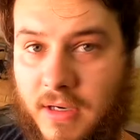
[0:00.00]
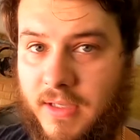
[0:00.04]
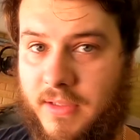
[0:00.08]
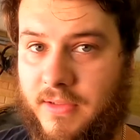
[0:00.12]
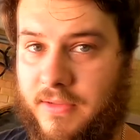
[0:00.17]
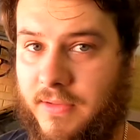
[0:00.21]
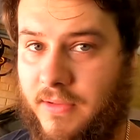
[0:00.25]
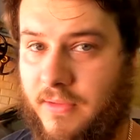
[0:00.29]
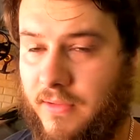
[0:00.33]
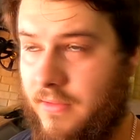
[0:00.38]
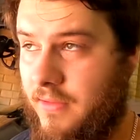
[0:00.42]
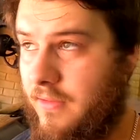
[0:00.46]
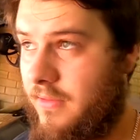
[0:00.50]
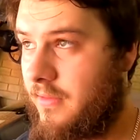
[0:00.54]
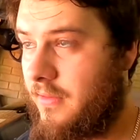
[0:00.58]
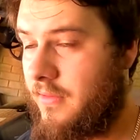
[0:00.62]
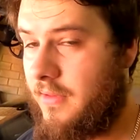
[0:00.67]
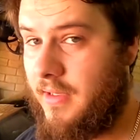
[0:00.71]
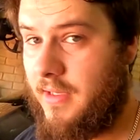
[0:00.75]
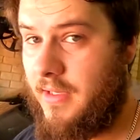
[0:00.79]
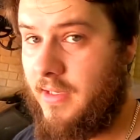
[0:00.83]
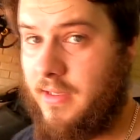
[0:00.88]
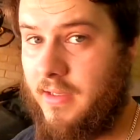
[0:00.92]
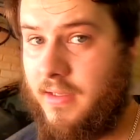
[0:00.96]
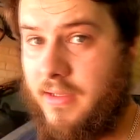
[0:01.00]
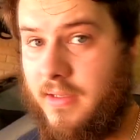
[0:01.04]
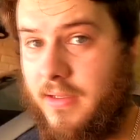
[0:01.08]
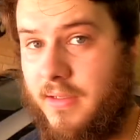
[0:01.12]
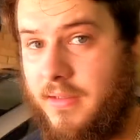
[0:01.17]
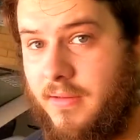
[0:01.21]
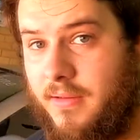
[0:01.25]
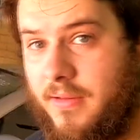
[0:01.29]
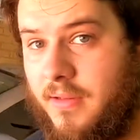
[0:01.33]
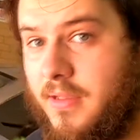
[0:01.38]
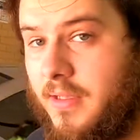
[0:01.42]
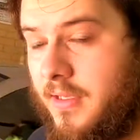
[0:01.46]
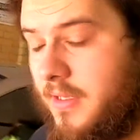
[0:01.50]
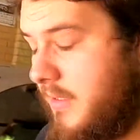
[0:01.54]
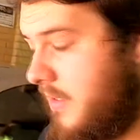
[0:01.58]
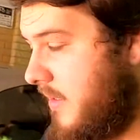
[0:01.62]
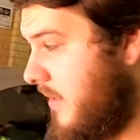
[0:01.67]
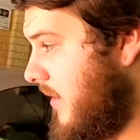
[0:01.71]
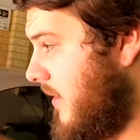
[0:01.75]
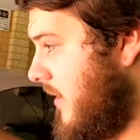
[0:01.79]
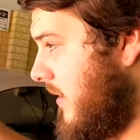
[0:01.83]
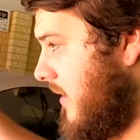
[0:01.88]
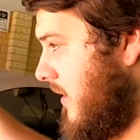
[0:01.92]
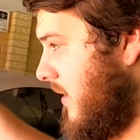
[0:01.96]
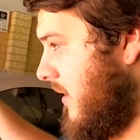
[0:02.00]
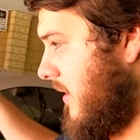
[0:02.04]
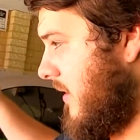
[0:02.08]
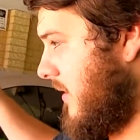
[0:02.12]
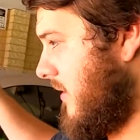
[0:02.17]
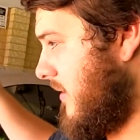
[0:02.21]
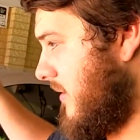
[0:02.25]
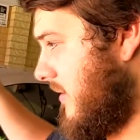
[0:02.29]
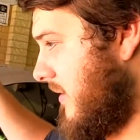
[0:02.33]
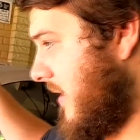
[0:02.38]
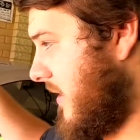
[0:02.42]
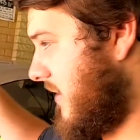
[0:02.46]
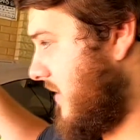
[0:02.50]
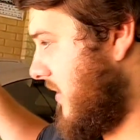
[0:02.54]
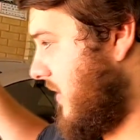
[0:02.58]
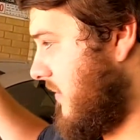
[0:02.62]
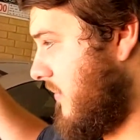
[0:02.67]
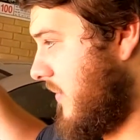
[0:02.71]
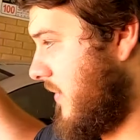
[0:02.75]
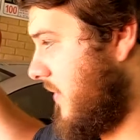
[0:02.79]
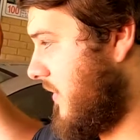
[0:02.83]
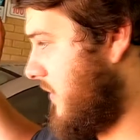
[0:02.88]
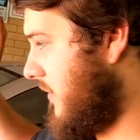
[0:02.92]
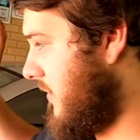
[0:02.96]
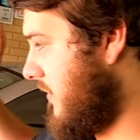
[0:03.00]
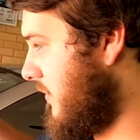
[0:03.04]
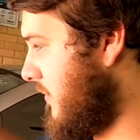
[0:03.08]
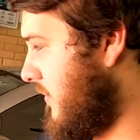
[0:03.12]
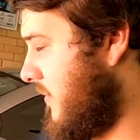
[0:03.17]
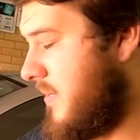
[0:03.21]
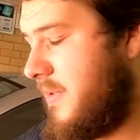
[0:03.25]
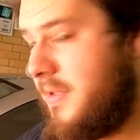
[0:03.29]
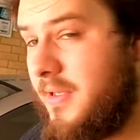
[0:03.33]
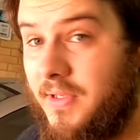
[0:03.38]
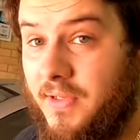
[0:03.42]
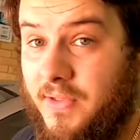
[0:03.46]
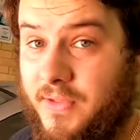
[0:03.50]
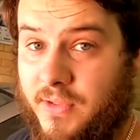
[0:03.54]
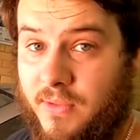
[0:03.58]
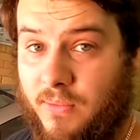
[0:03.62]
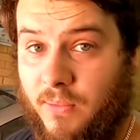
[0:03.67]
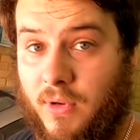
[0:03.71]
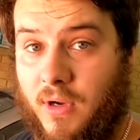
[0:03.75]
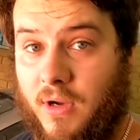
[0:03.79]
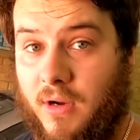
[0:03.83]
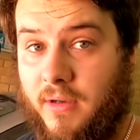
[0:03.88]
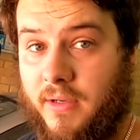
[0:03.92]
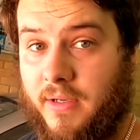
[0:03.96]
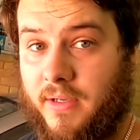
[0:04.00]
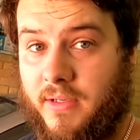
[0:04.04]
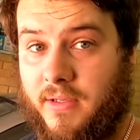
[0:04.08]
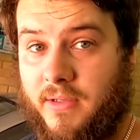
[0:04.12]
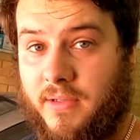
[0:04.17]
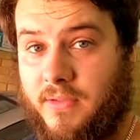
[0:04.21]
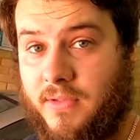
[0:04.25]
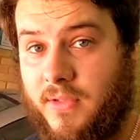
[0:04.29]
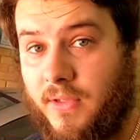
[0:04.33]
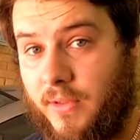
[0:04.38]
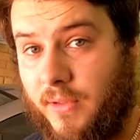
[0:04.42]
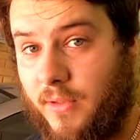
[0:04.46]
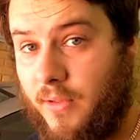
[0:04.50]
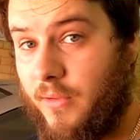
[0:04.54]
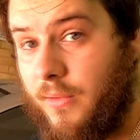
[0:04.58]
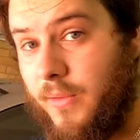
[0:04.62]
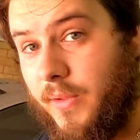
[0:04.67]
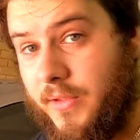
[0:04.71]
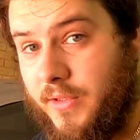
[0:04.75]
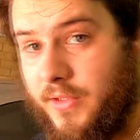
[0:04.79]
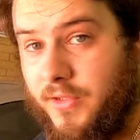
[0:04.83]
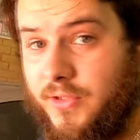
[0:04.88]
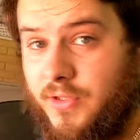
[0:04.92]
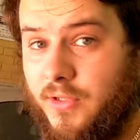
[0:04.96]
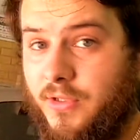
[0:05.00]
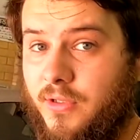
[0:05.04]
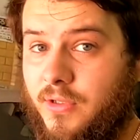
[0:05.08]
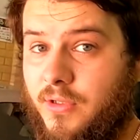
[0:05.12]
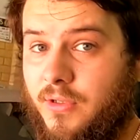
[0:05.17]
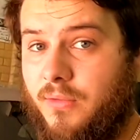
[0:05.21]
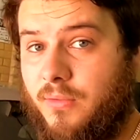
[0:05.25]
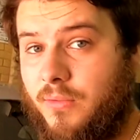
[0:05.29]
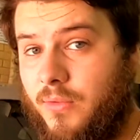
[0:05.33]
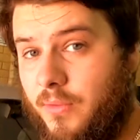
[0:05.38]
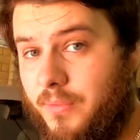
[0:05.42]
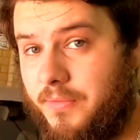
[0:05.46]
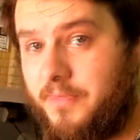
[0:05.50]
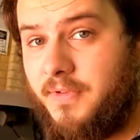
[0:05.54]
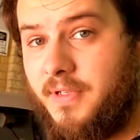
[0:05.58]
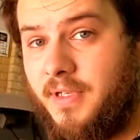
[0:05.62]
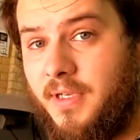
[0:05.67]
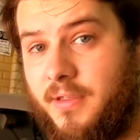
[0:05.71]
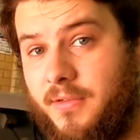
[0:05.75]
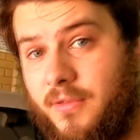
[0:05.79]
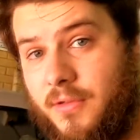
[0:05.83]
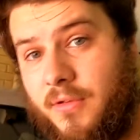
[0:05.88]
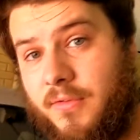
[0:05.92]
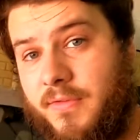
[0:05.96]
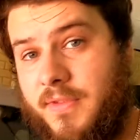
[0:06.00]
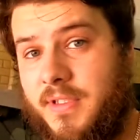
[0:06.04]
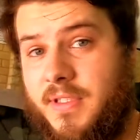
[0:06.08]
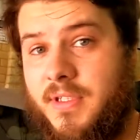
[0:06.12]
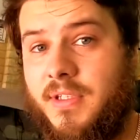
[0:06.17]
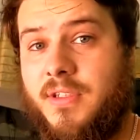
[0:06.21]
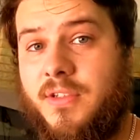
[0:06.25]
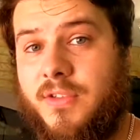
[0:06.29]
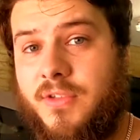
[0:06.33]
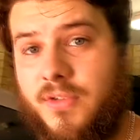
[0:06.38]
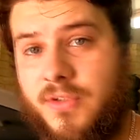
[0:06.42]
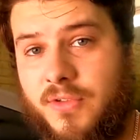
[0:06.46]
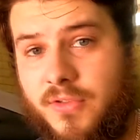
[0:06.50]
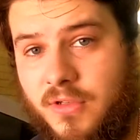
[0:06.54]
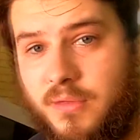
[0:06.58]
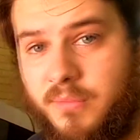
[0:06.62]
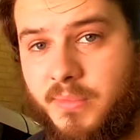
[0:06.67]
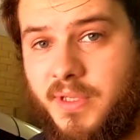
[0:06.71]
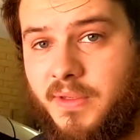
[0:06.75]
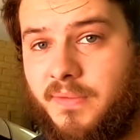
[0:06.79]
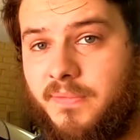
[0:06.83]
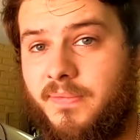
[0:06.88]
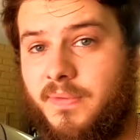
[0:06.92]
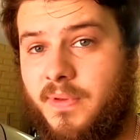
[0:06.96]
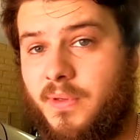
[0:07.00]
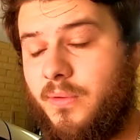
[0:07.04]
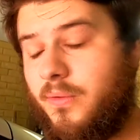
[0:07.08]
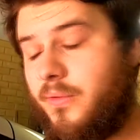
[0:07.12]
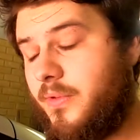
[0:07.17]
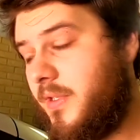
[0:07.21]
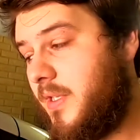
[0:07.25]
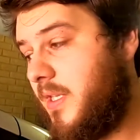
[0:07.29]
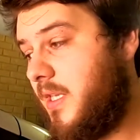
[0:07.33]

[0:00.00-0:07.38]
So now Next thing we've got to do is the wiring. So I'll quickly show you what we've done. Obviously you just saw me fill the